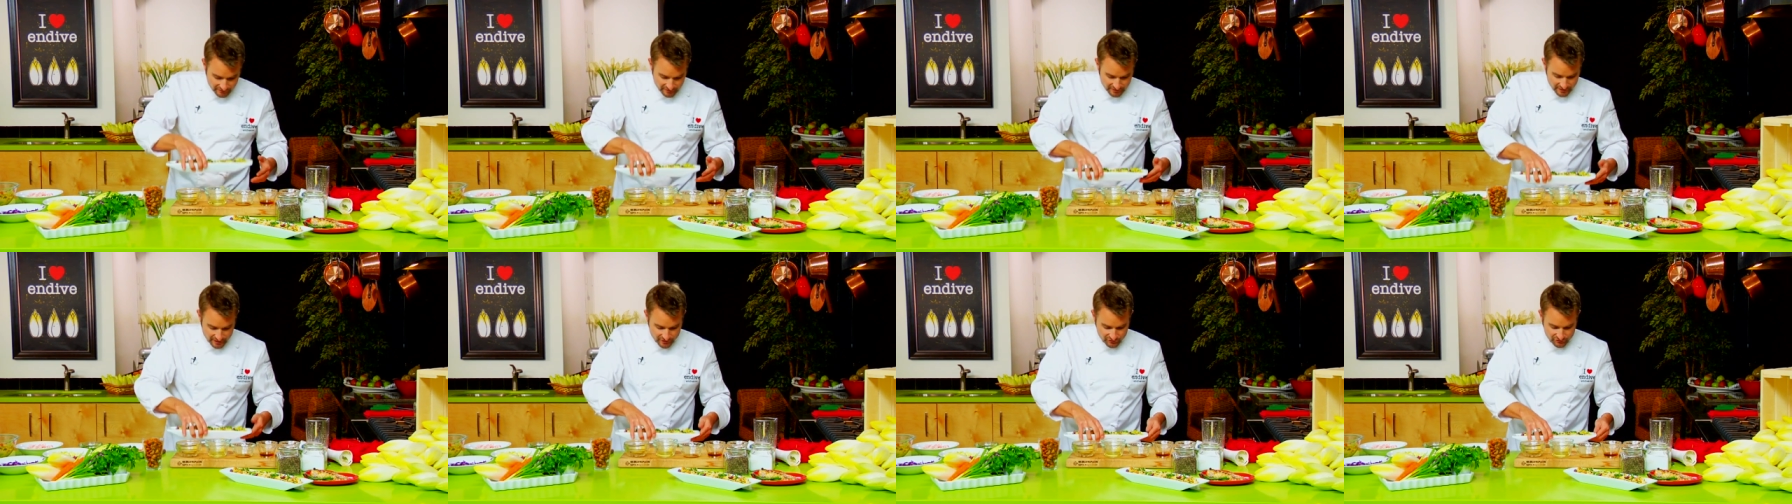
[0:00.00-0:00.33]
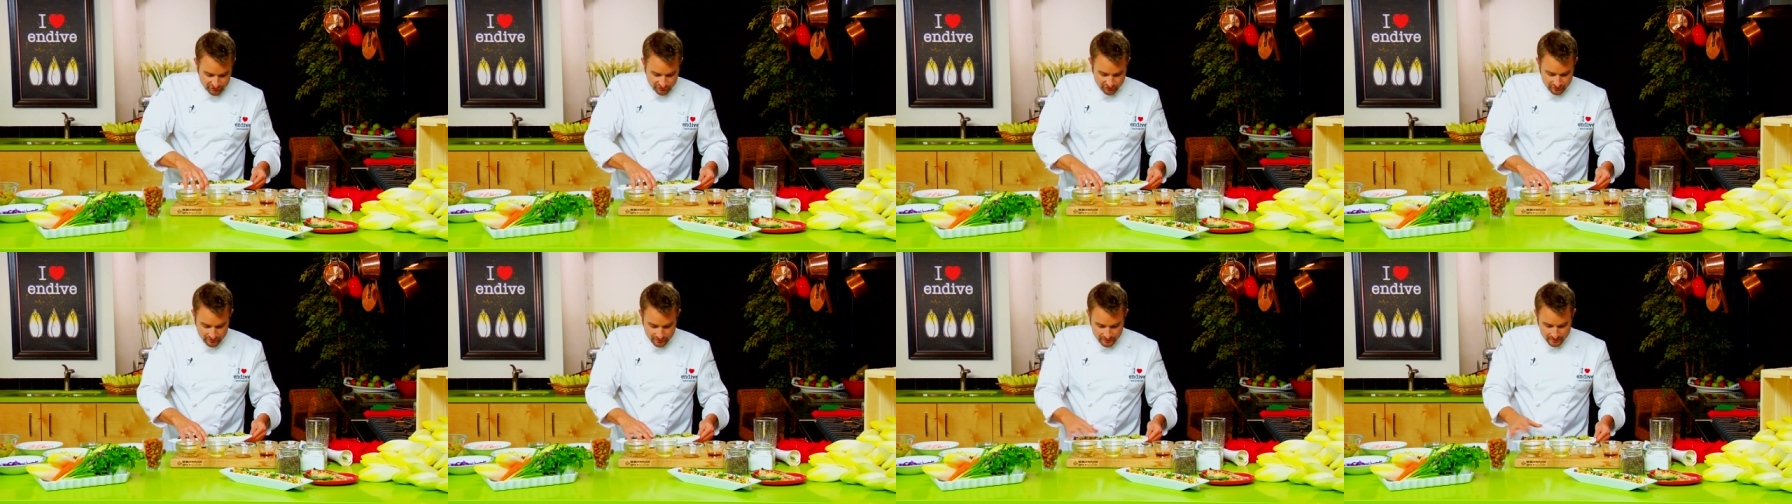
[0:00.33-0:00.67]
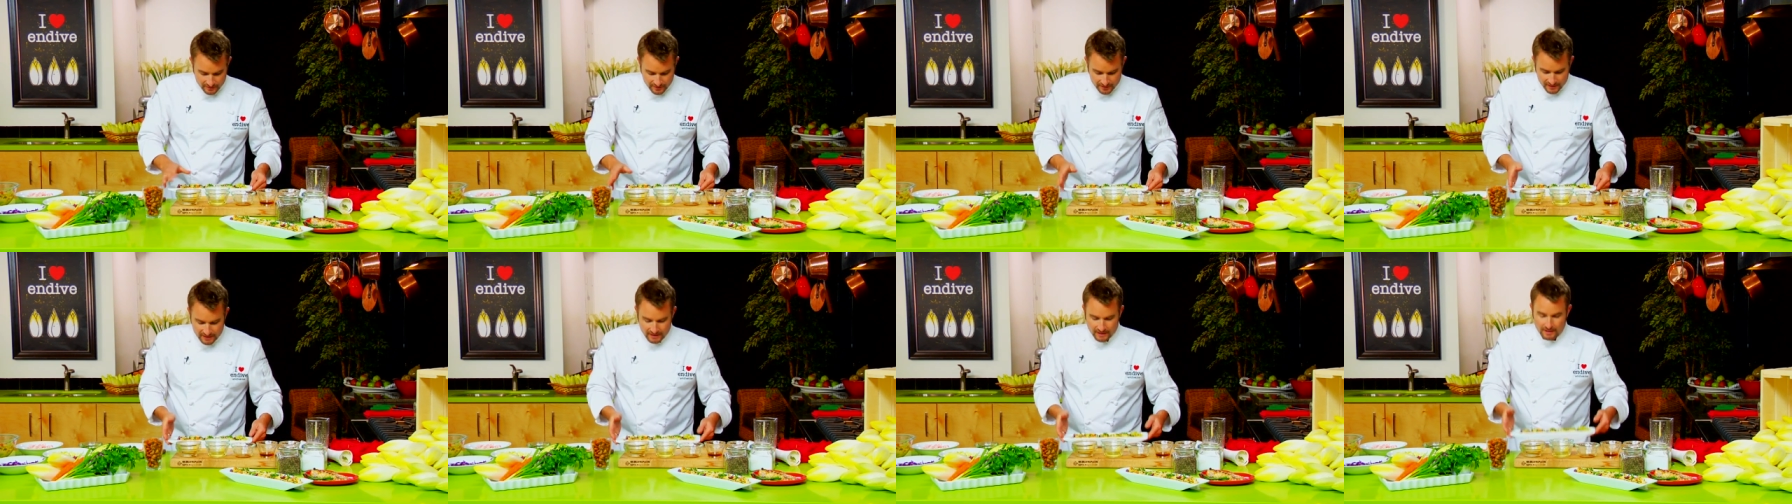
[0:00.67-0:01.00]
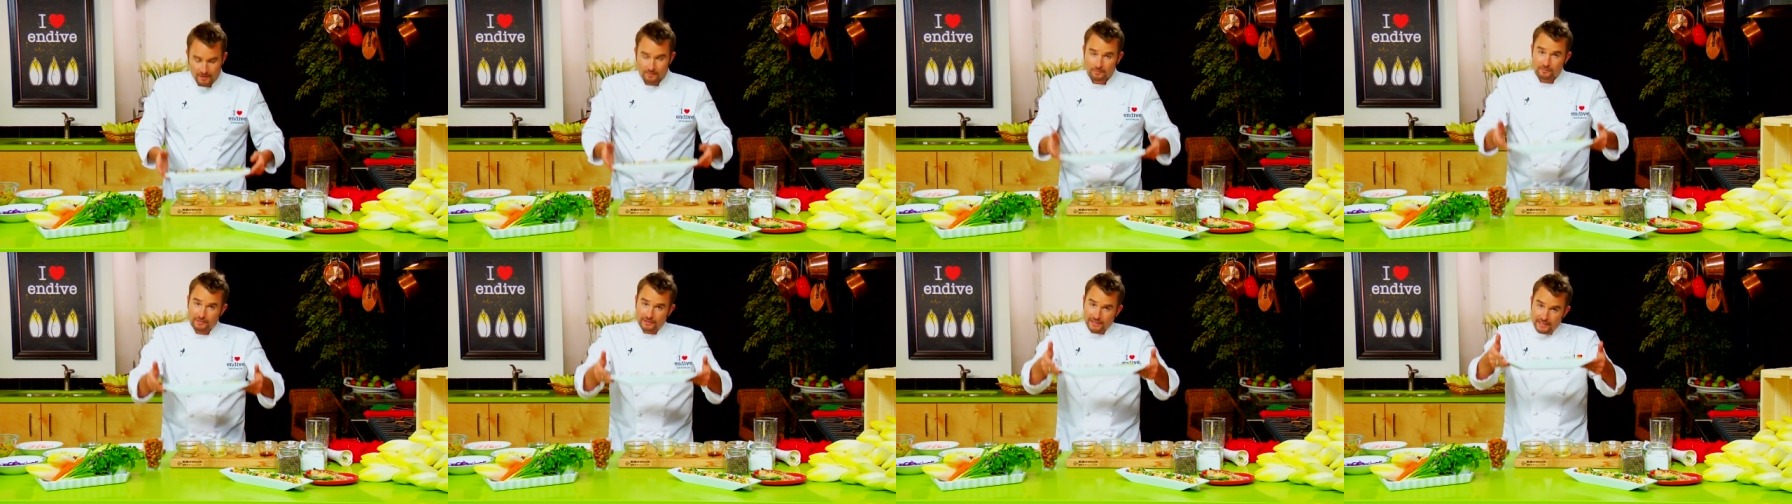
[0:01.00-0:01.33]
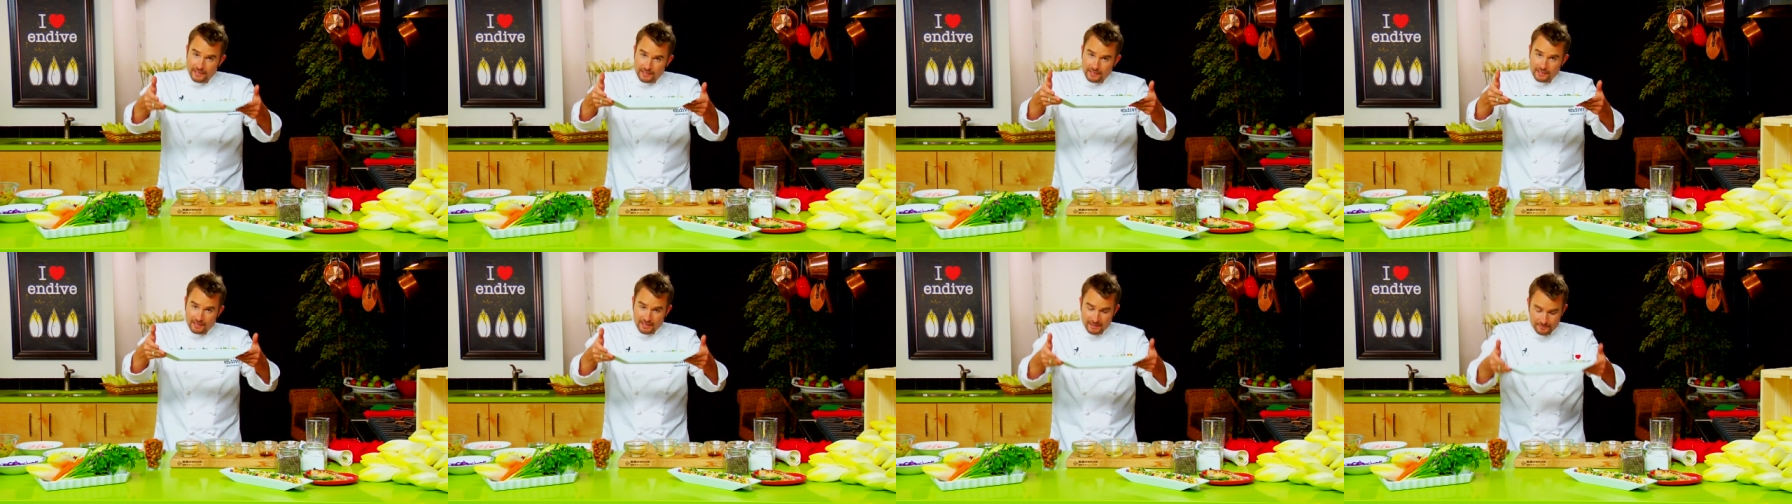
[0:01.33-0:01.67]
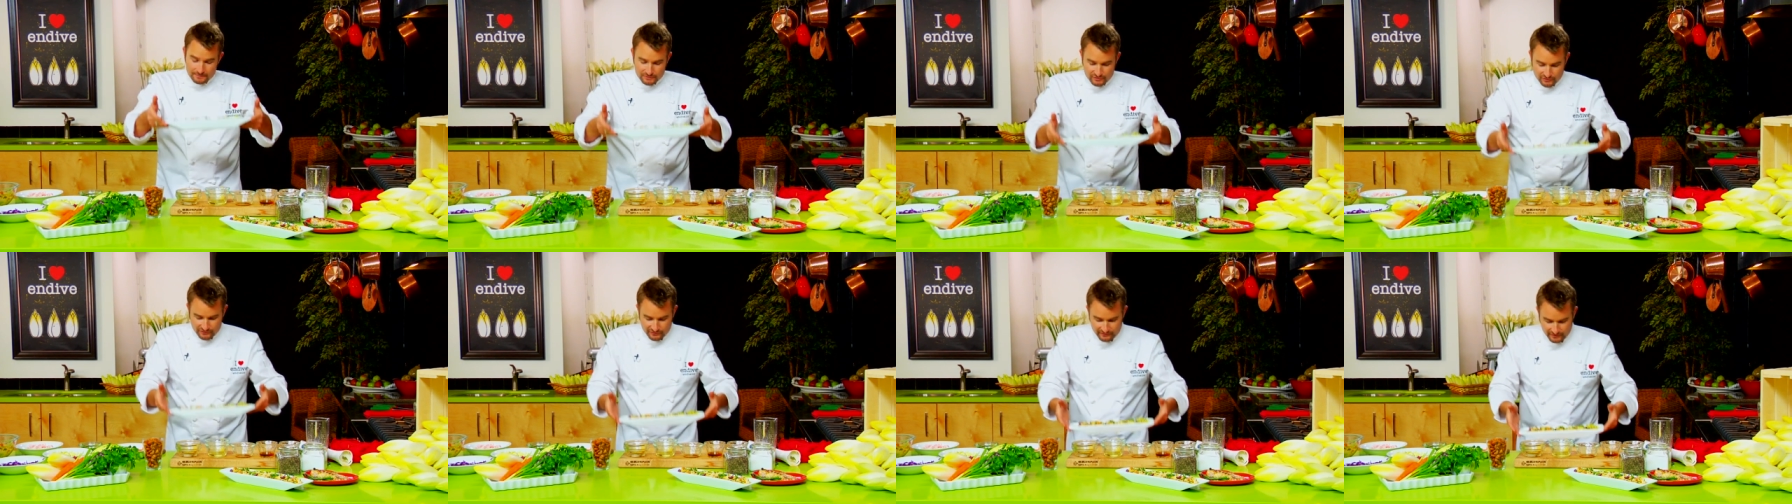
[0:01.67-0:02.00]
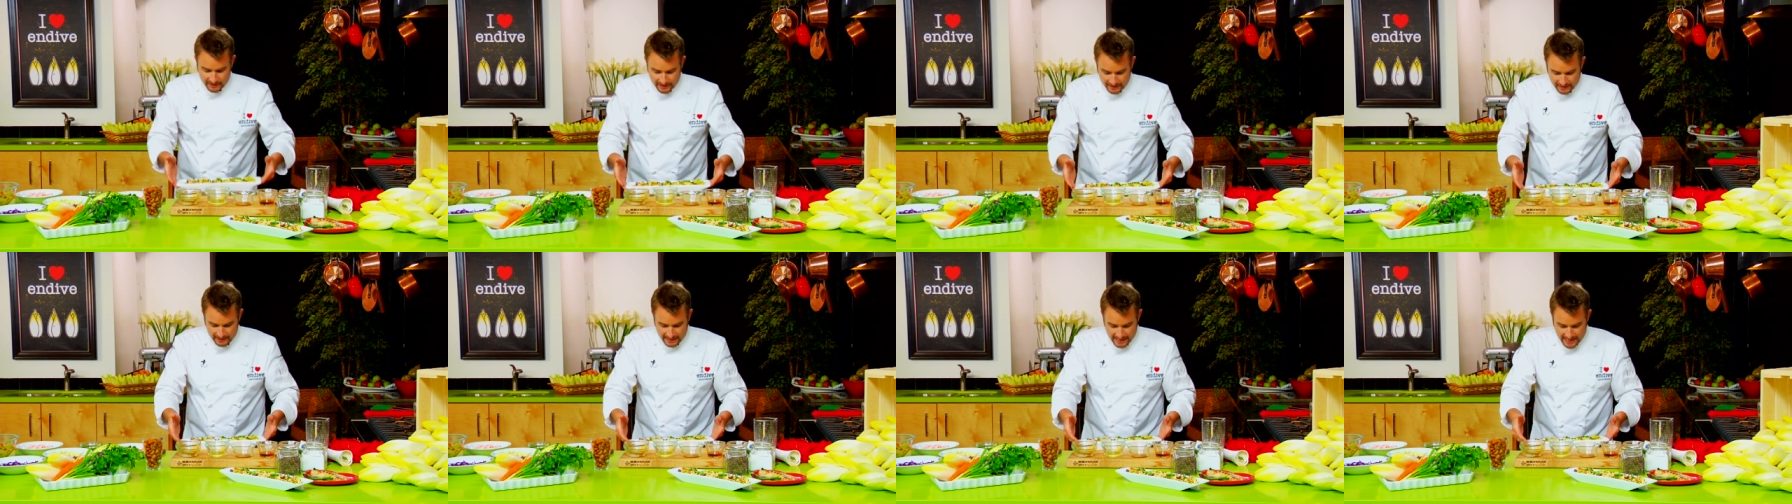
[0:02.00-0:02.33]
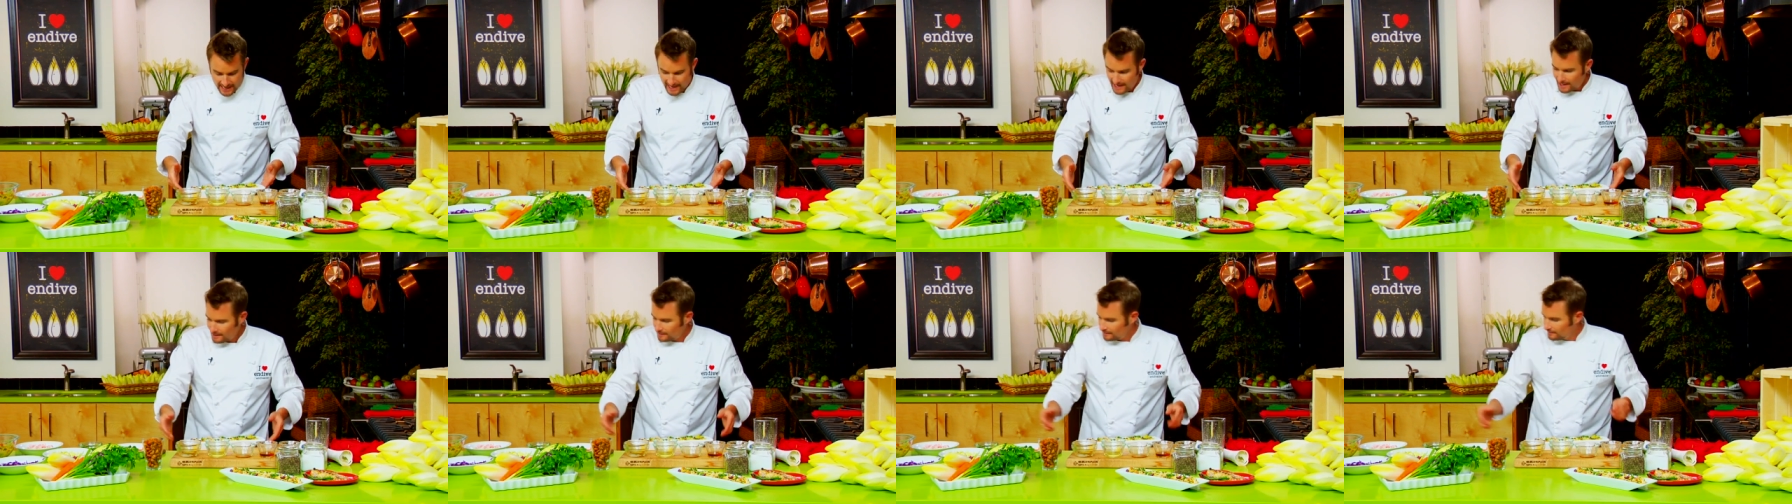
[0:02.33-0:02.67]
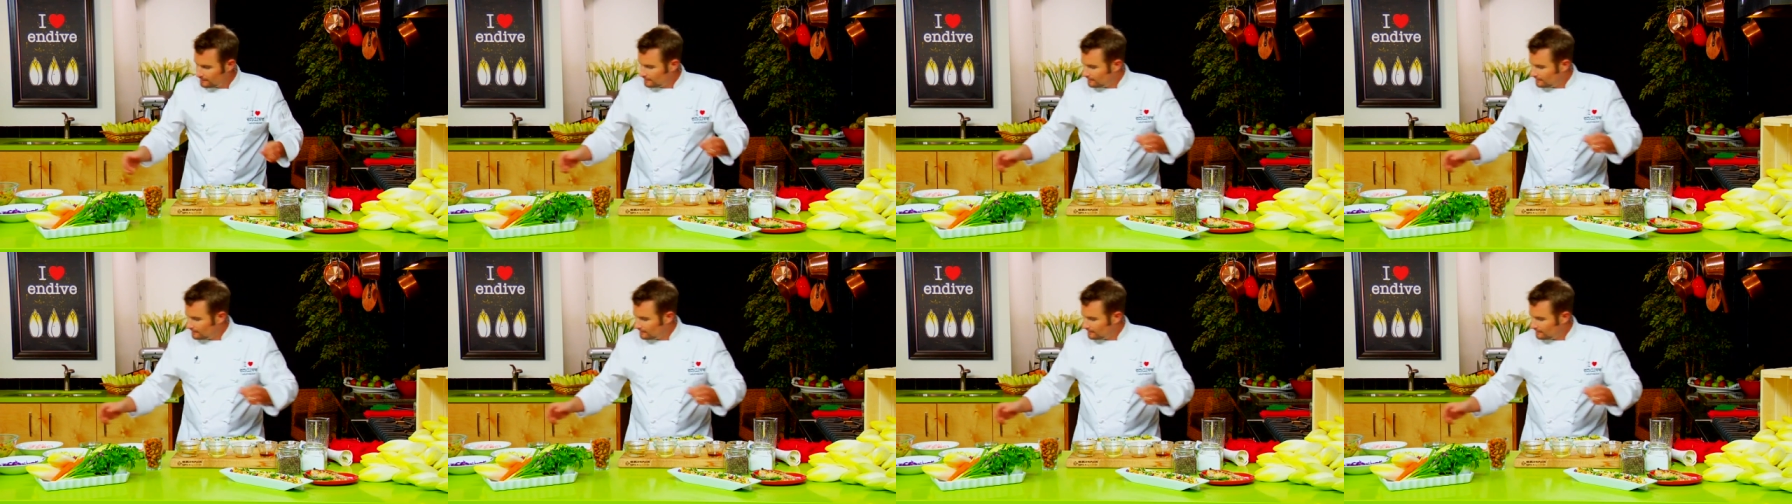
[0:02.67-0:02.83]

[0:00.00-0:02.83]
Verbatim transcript: dish. Plate it up just like that,